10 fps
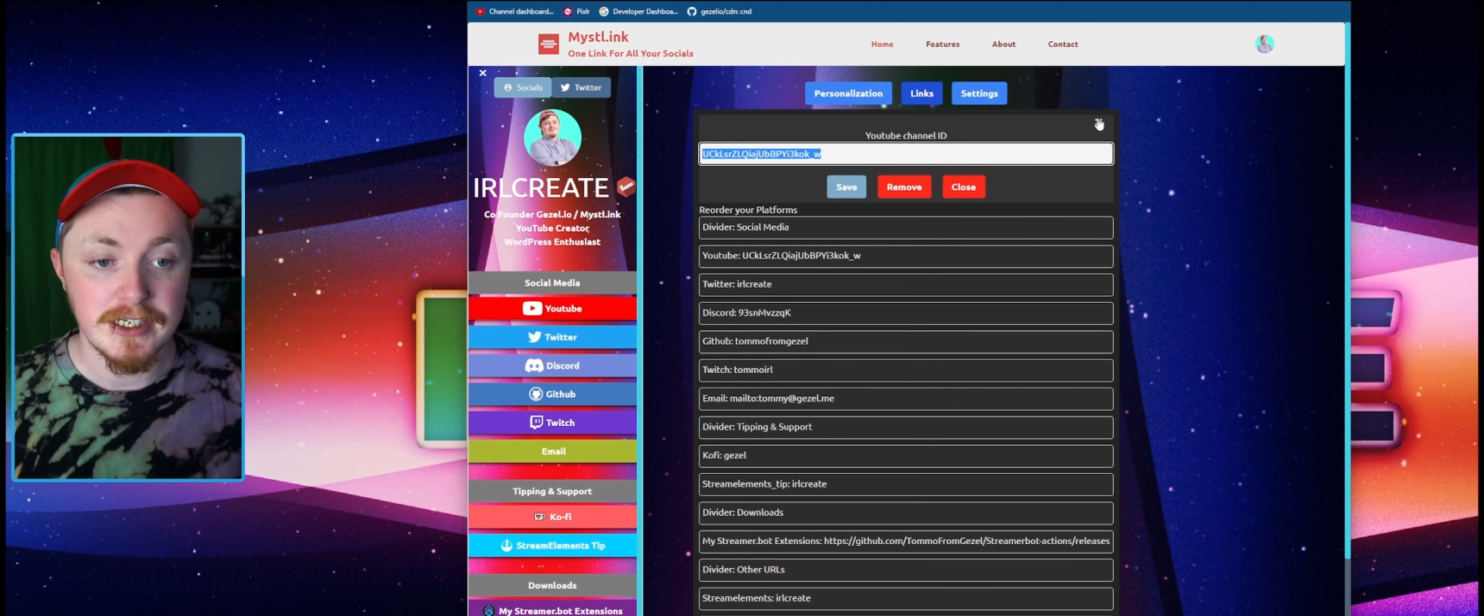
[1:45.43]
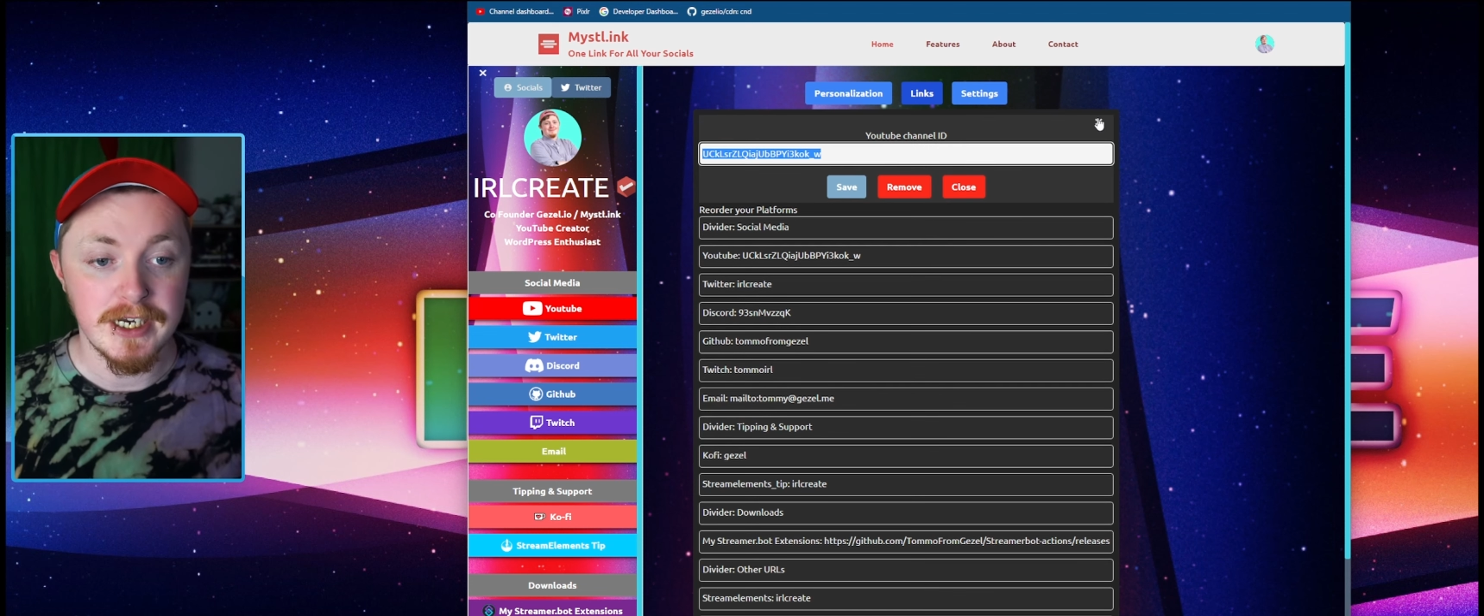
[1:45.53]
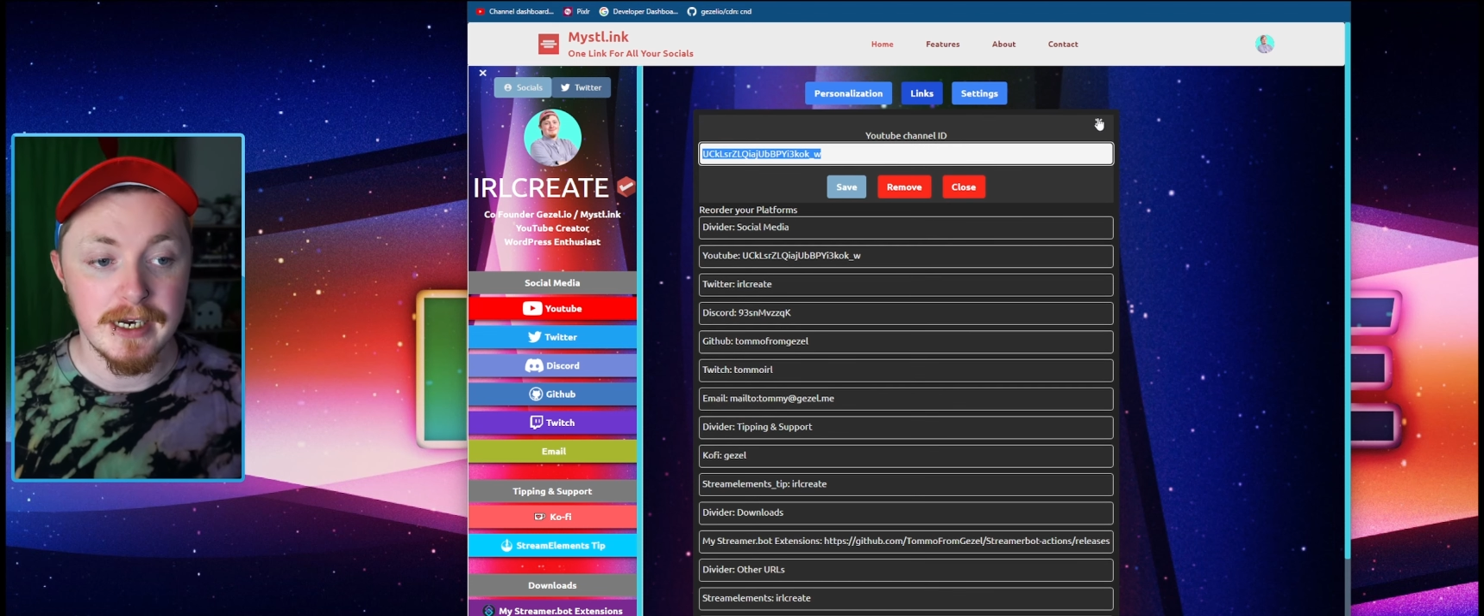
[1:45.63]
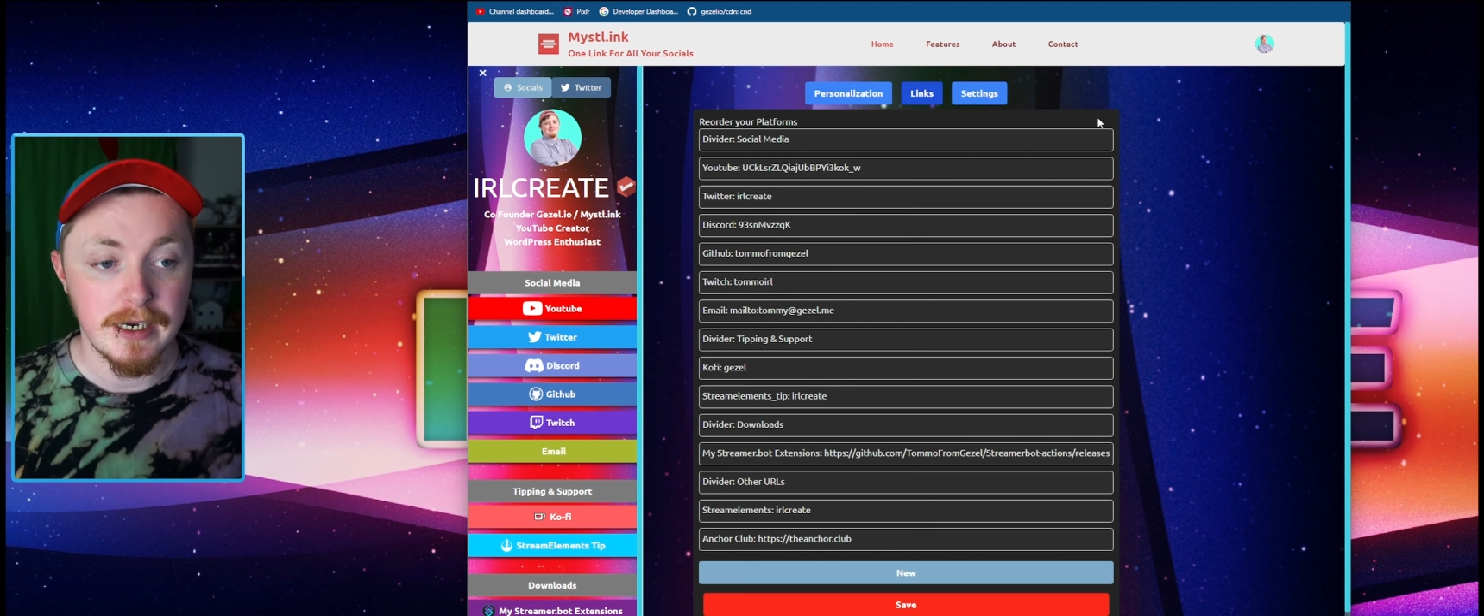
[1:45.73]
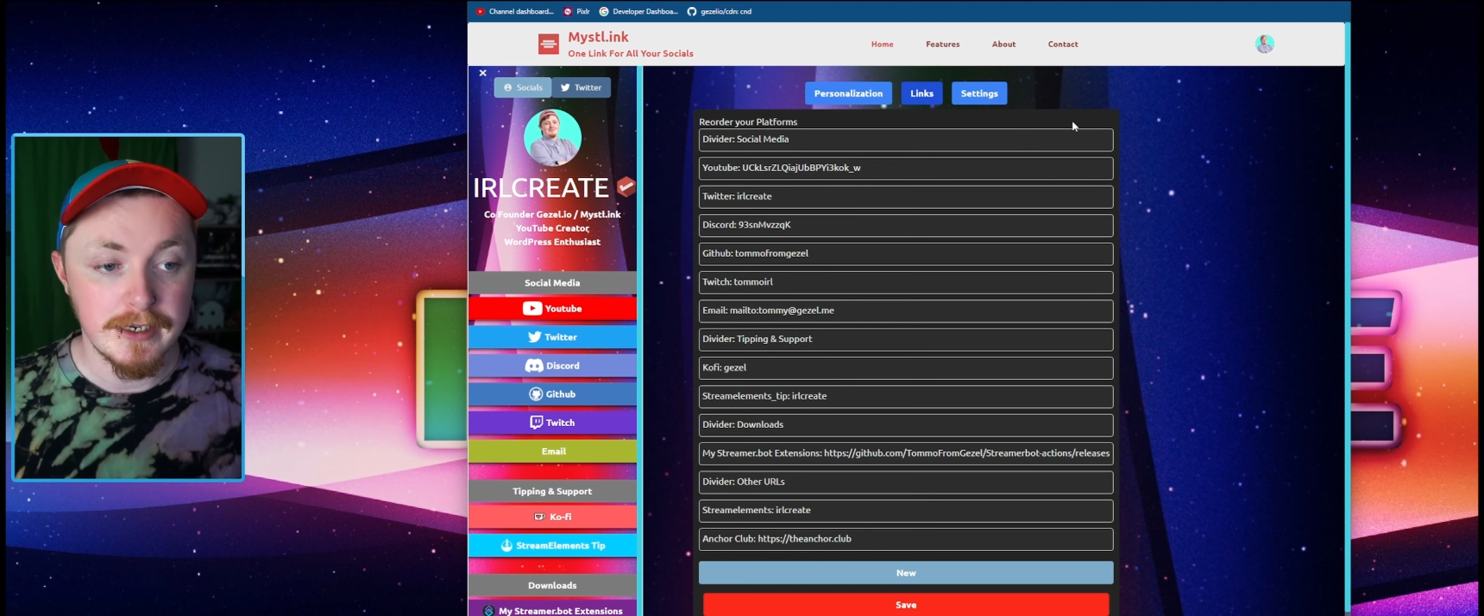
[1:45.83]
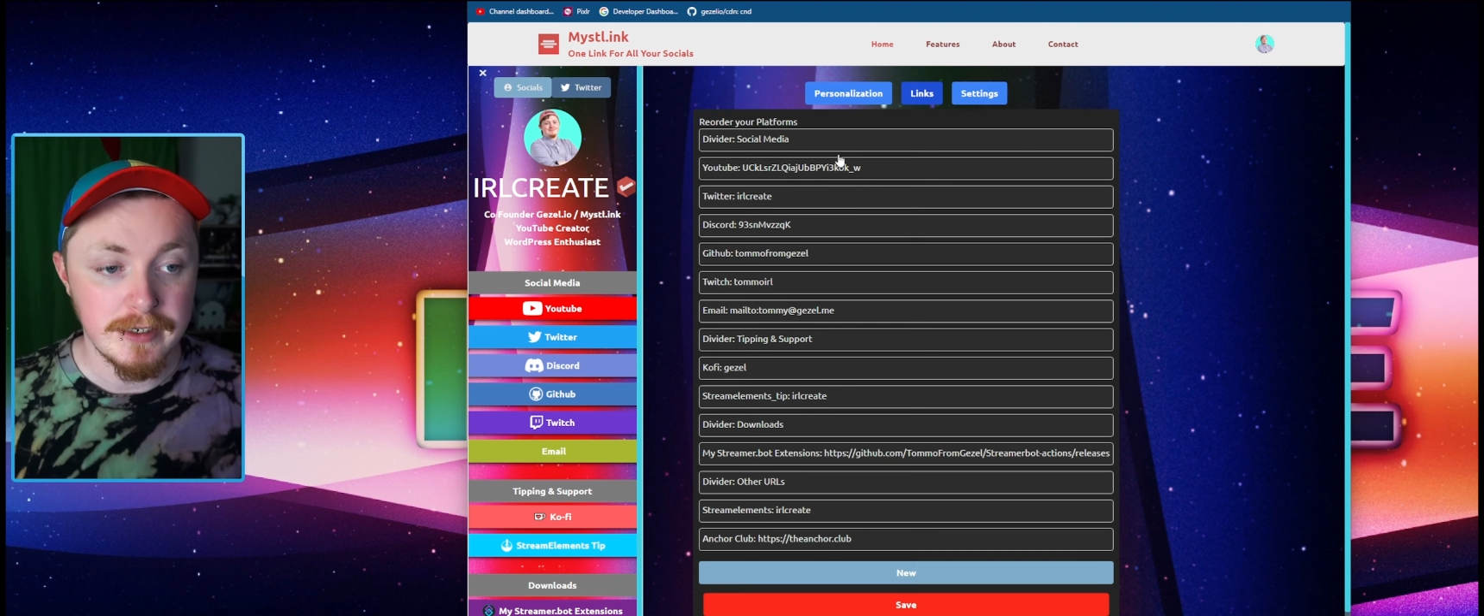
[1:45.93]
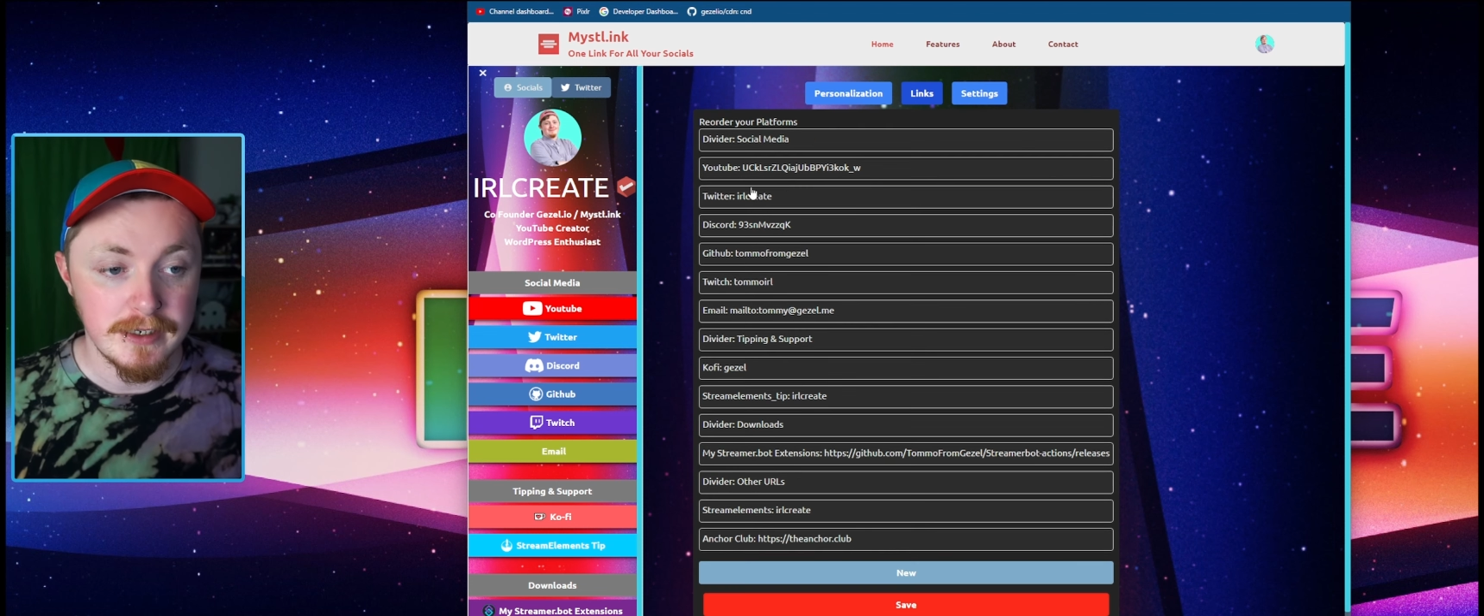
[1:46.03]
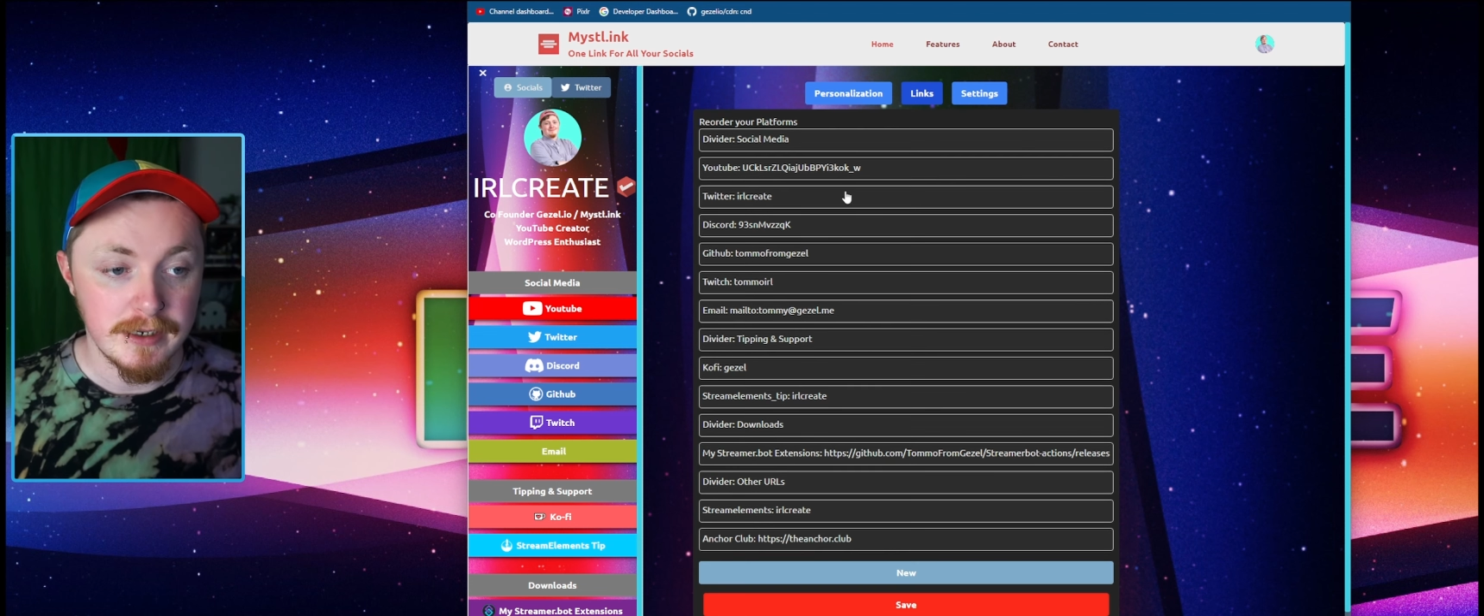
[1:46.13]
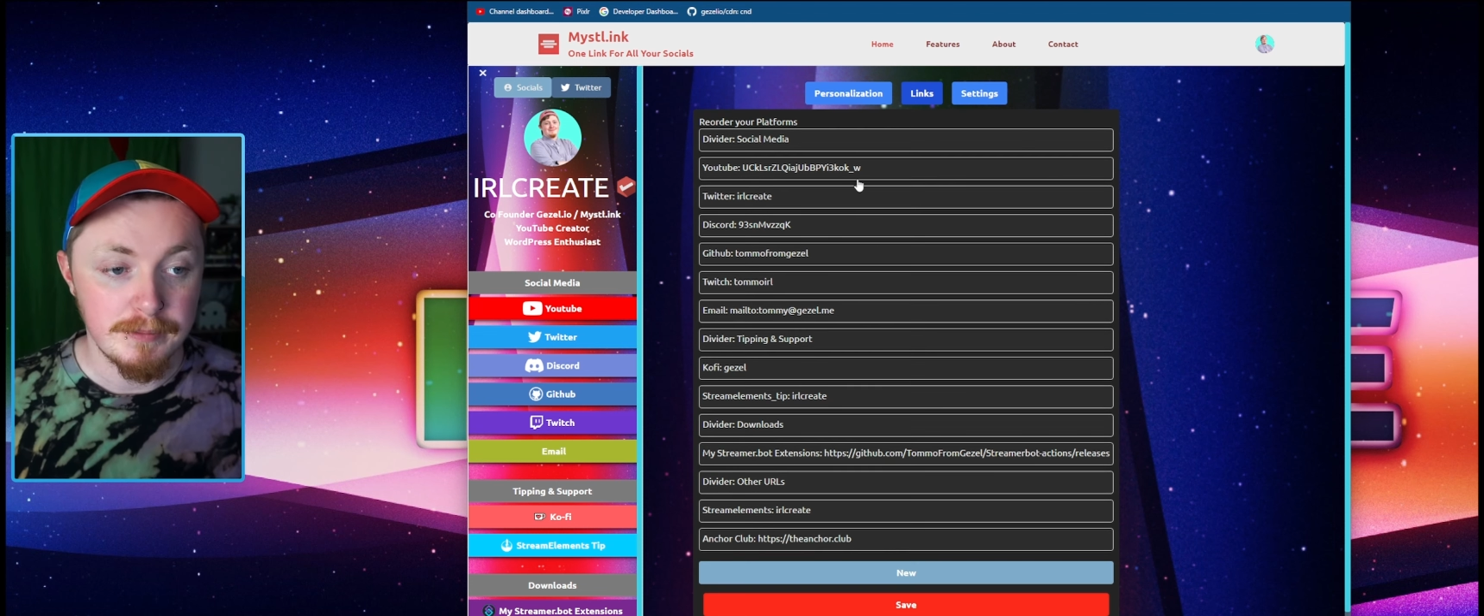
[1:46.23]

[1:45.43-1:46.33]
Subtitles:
channel ID